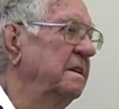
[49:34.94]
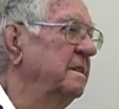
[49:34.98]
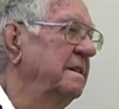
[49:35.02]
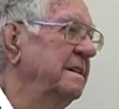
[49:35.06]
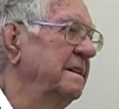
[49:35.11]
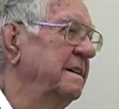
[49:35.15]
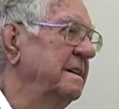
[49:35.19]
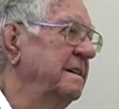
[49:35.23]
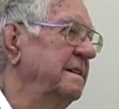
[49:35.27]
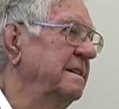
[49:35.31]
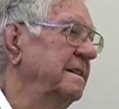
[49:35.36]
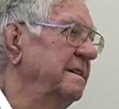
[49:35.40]

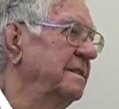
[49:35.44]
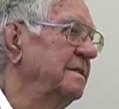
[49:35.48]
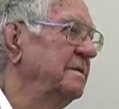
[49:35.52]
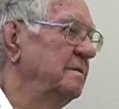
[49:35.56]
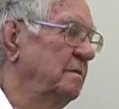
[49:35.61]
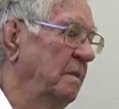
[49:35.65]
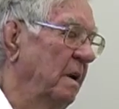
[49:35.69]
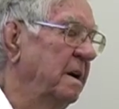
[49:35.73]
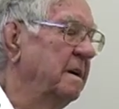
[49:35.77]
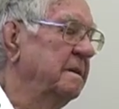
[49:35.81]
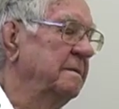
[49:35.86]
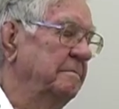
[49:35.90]
gun mount,
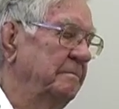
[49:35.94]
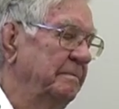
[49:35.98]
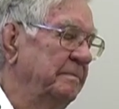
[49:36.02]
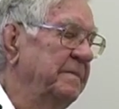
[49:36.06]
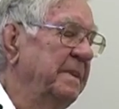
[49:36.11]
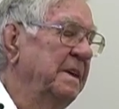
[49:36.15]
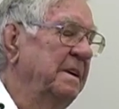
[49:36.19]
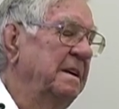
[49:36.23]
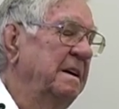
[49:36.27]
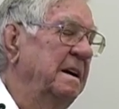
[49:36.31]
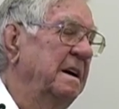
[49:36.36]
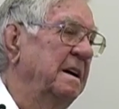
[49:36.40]
right?
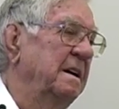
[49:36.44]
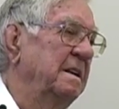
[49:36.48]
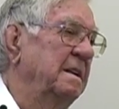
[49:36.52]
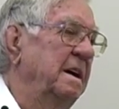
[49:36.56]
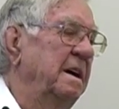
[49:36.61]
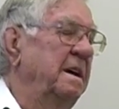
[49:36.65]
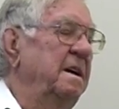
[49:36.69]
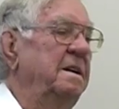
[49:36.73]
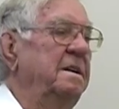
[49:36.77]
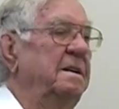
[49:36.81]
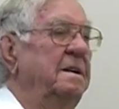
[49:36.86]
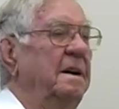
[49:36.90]
and
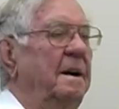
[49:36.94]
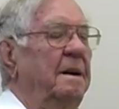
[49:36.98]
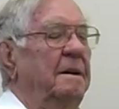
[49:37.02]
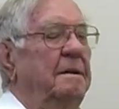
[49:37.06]
they